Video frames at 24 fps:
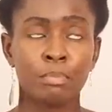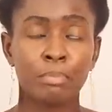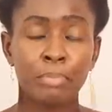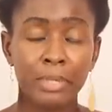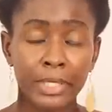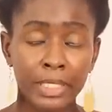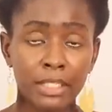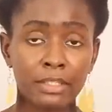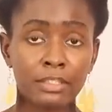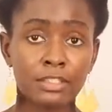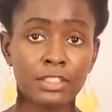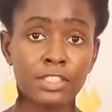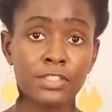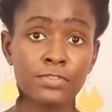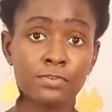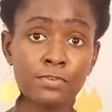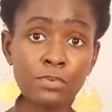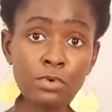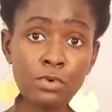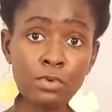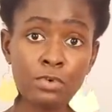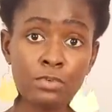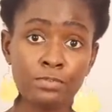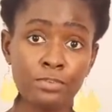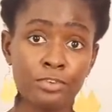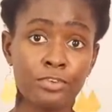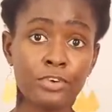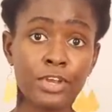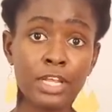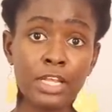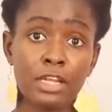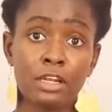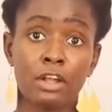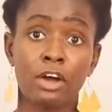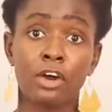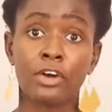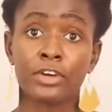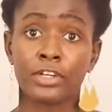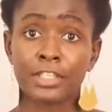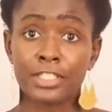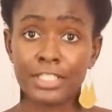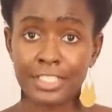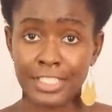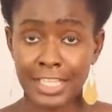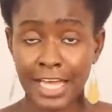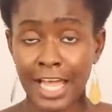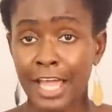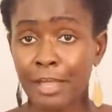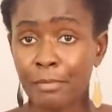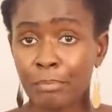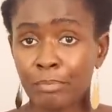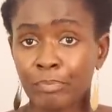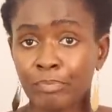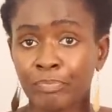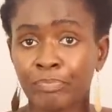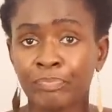pills for a very long time.